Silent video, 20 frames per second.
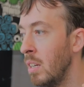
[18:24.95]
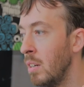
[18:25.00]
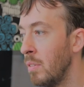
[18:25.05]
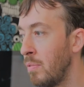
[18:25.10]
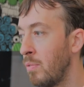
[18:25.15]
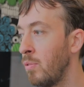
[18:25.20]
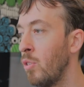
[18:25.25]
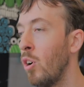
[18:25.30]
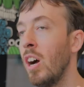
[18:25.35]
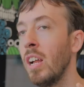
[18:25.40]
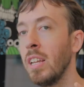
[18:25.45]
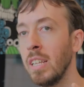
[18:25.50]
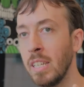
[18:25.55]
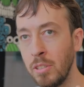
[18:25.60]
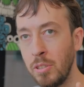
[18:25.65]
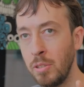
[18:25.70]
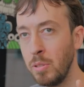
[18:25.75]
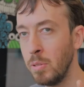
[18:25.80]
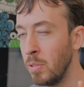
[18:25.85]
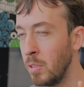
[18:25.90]
fraught
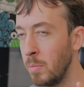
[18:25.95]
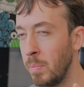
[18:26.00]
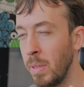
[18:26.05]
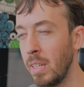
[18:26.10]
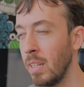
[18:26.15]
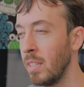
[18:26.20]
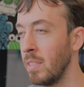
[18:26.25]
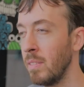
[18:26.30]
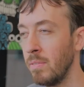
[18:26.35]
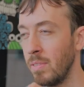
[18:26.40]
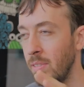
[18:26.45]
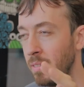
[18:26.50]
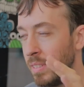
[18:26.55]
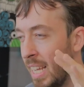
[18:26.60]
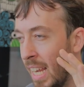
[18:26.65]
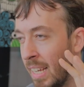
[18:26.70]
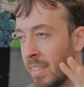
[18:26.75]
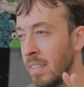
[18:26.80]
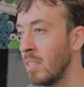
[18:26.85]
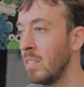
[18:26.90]
issues because of
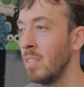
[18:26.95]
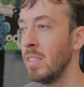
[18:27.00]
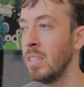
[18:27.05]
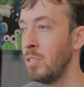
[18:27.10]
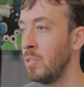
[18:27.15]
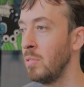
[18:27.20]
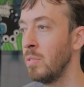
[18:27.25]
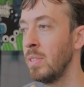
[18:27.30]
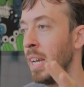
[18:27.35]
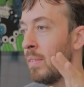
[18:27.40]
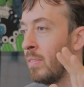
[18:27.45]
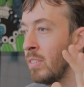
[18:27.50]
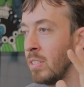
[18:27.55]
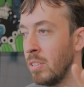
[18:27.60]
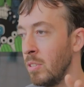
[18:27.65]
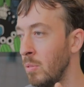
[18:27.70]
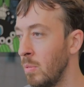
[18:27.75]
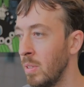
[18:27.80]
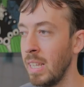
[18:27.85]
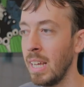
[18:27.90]
technical issues having to
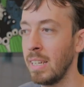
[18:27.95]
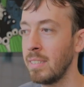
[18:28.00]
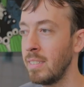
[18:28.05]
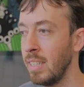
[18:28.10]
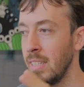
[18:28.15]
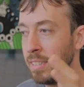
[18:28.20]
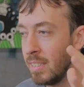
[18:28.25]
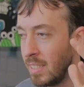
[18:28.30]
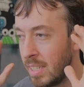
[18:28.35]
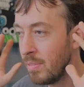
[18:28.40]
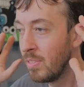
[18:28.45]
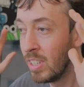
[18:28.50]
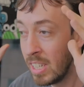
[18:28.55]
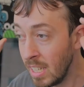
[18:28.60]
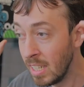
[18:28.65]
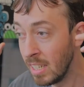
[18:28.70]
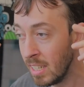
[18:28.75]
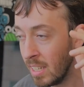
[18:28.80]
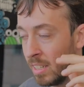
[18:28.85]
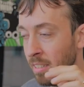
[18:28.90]
do with
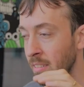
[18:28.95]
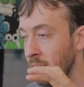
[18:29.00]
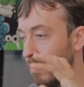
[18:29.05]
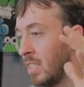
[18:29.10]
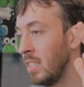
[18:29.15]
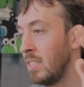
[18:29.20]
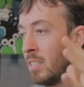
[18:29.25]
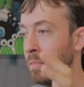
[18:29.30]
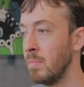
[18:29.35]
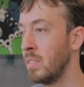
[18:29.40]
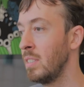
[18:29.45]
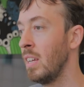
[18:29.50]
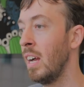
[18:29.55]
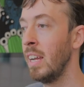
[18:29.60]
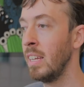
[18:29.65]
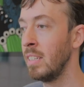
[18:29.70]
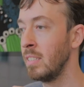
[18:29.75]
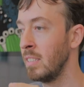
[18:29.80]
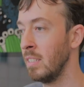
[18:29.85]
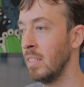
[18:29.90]
extensivity and system
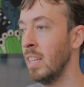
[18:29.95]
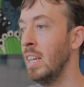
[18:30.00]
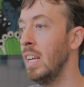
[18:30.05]
size and